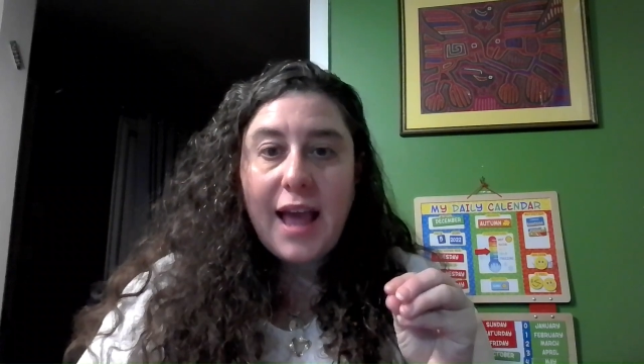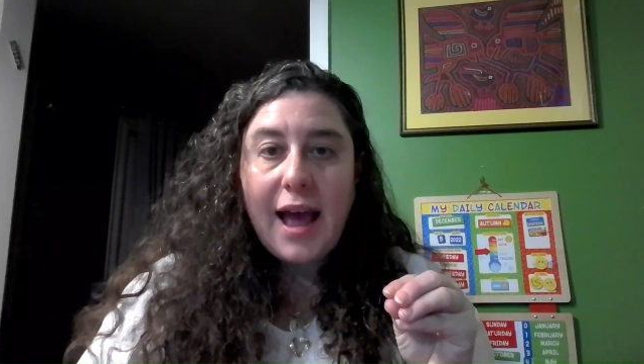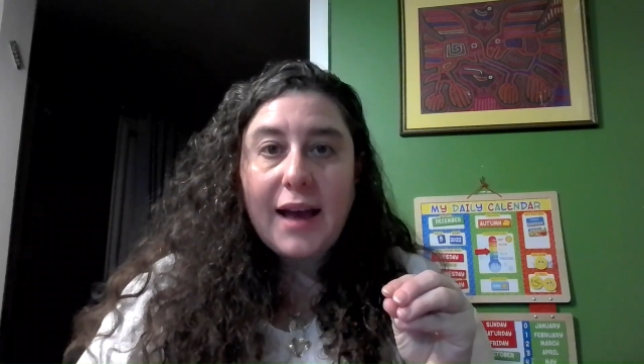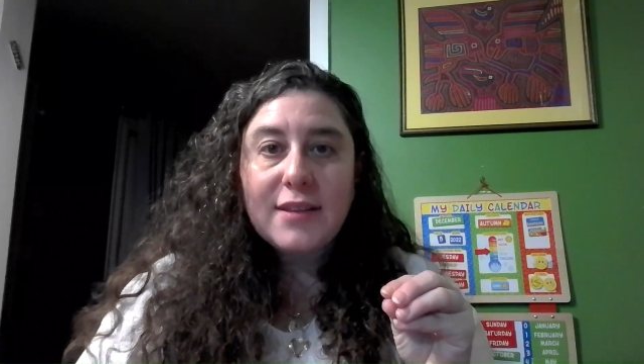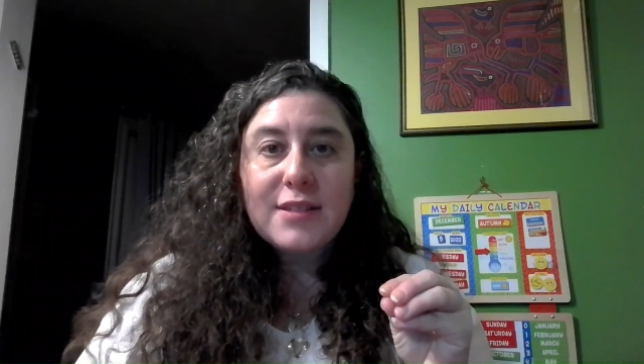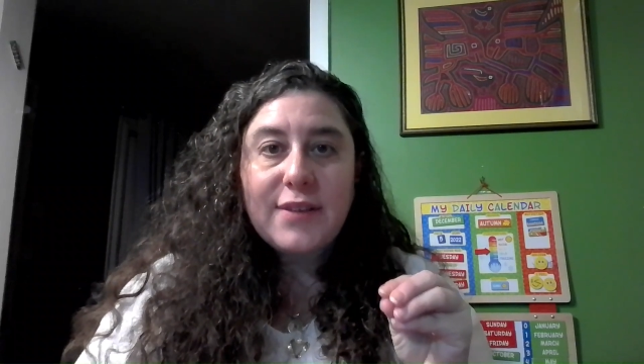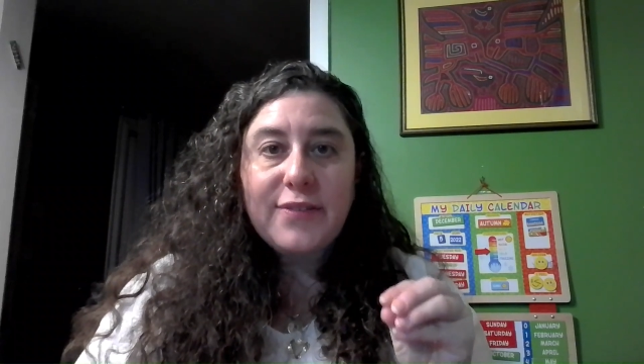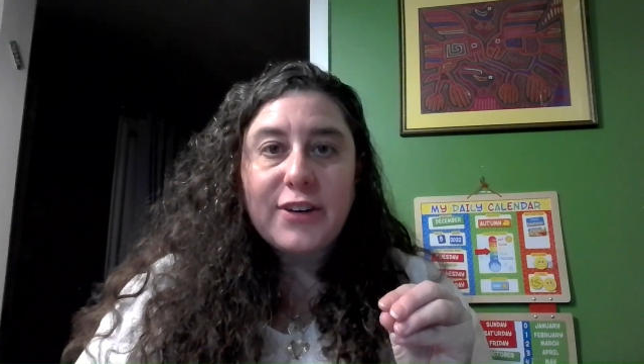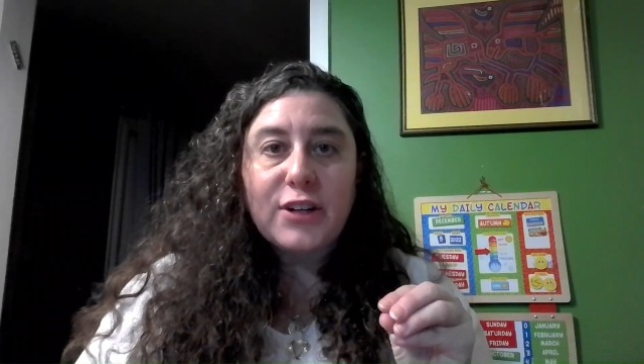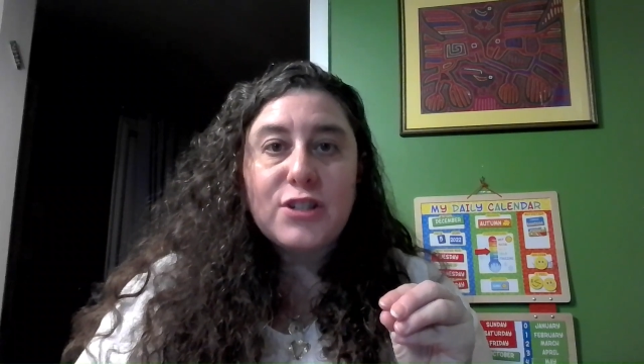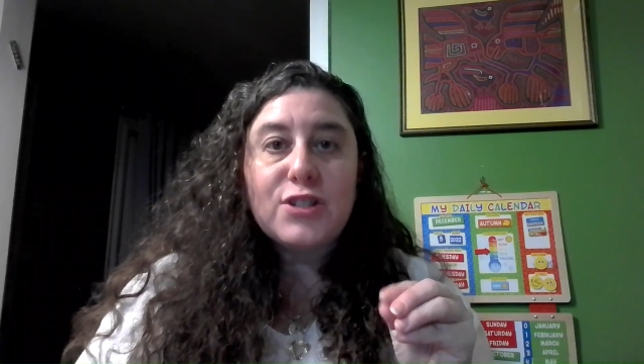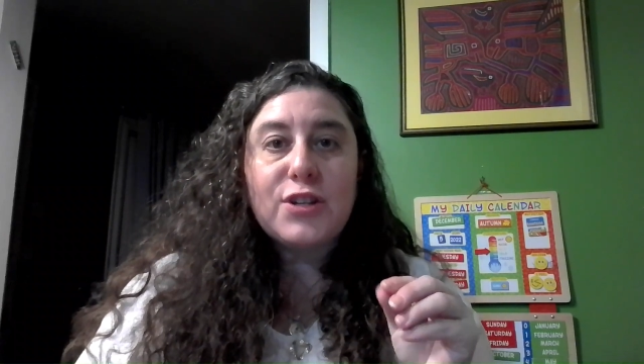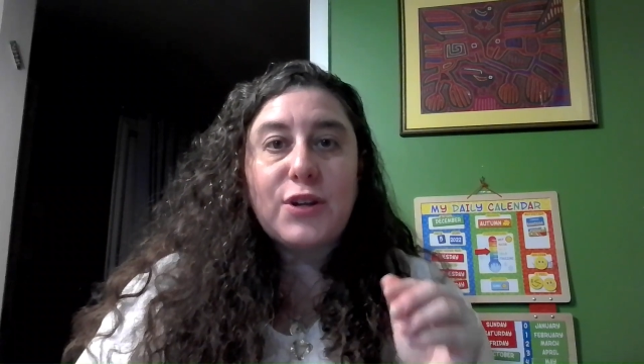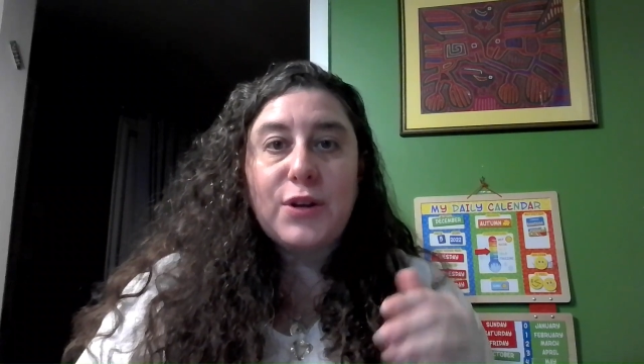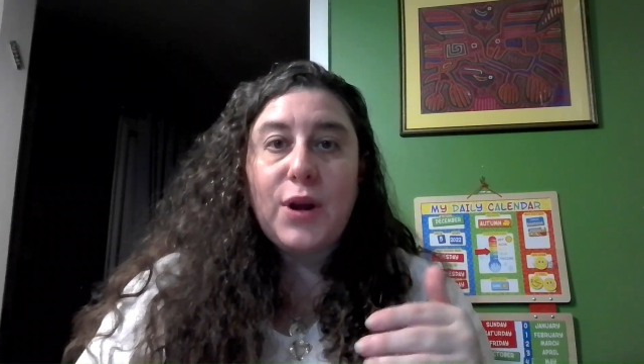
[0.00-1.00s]
ask
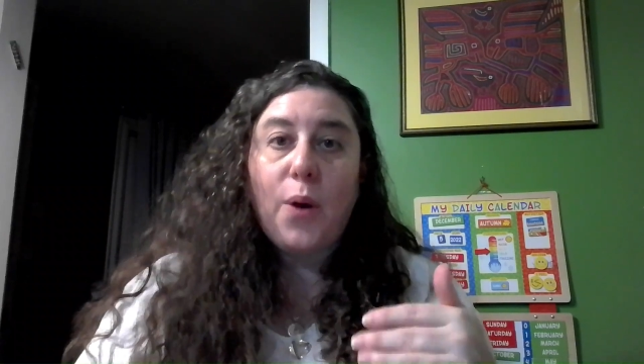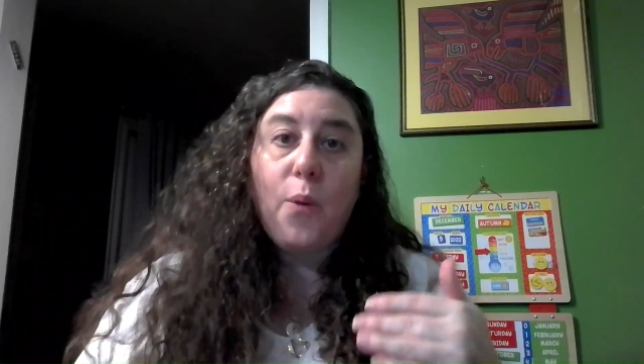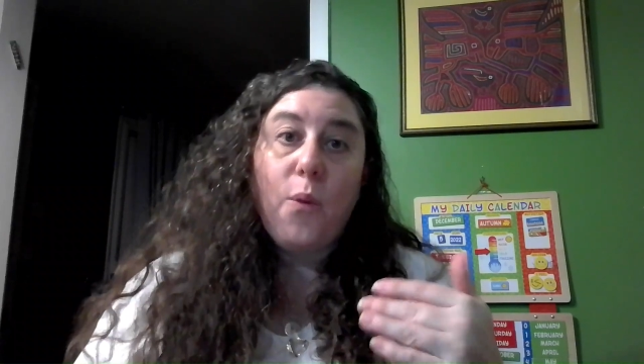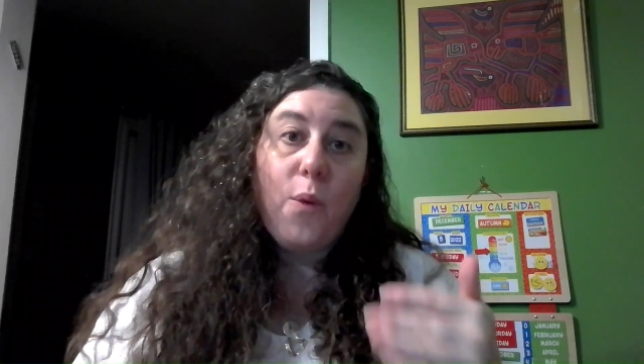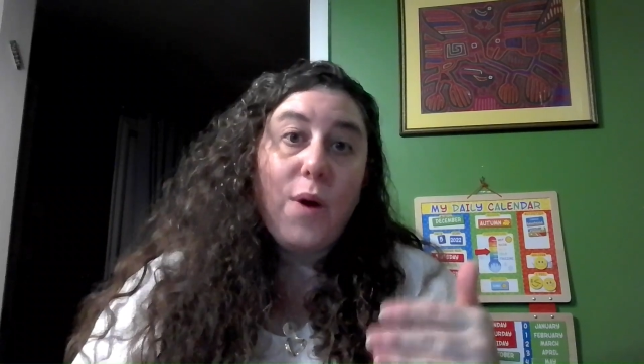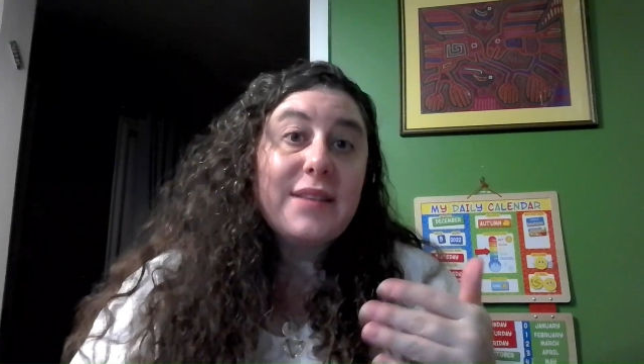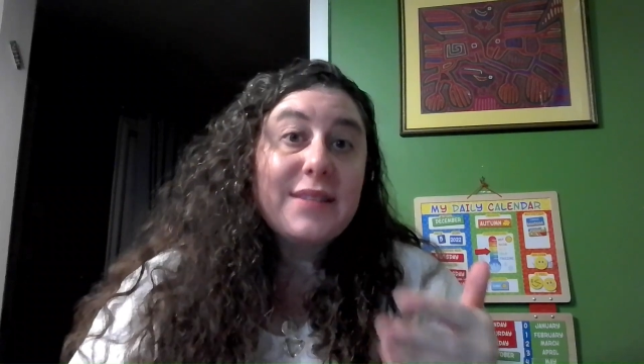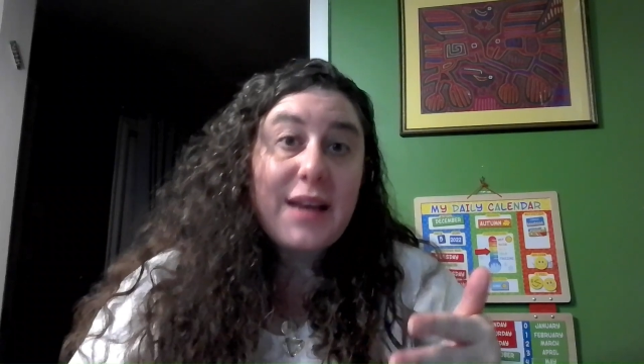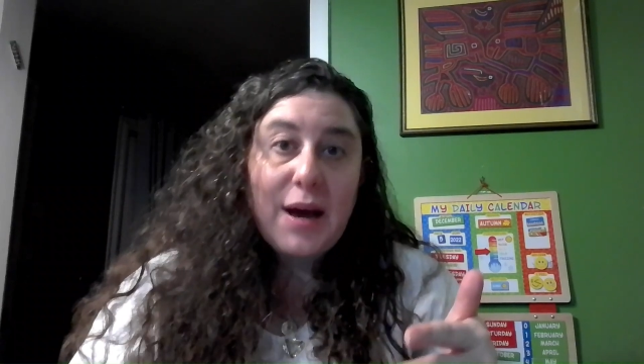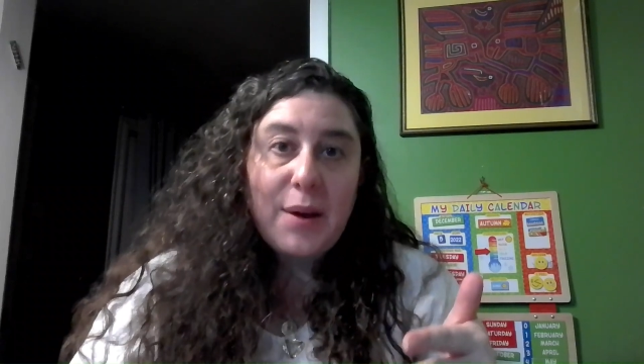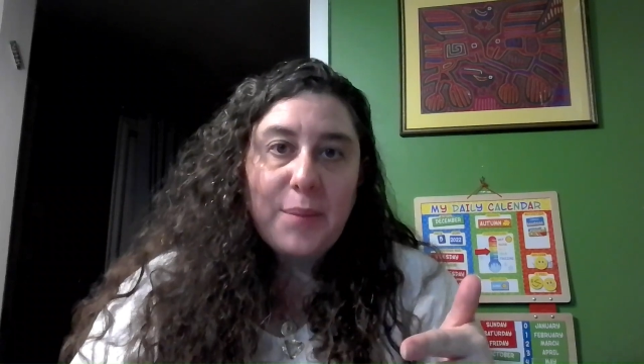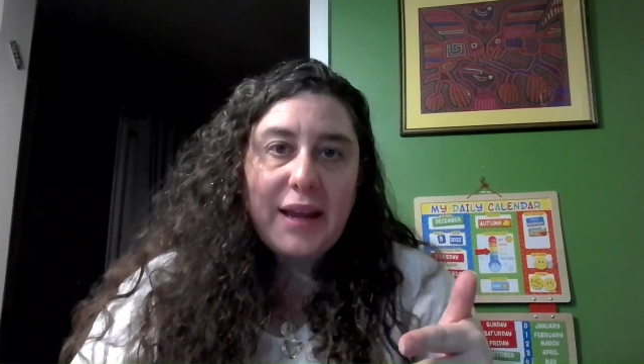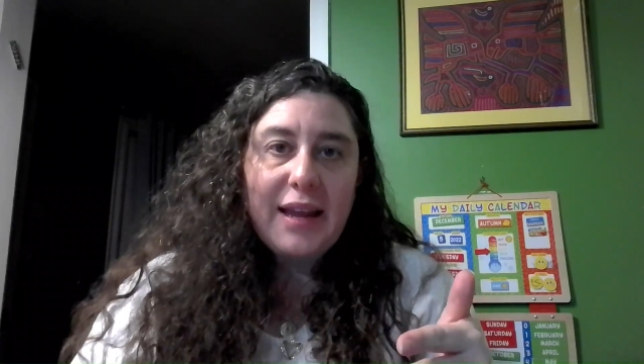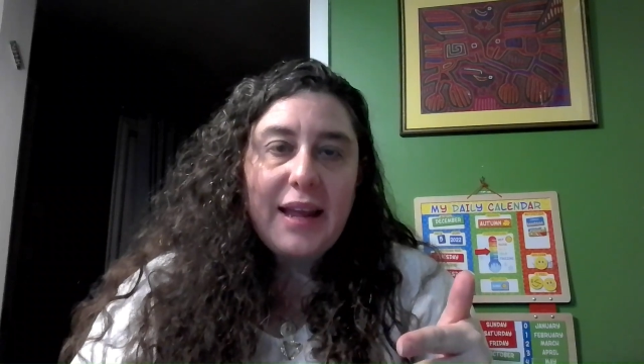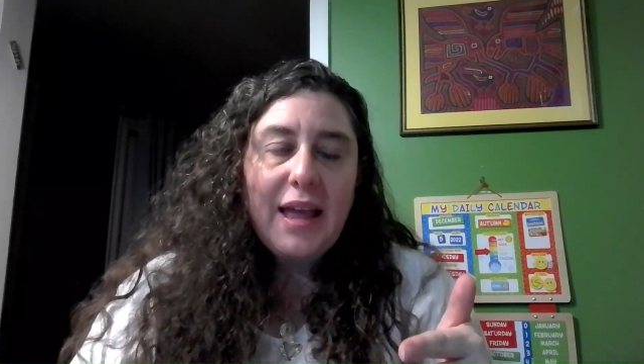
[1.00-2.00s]
first so you know what's
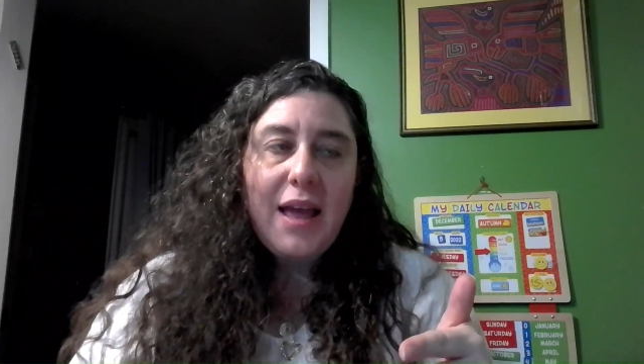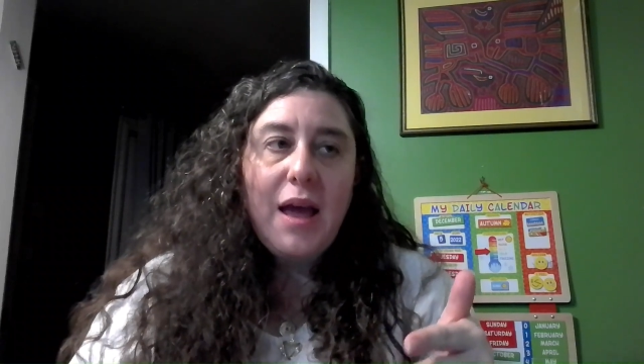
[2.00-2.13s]
coming.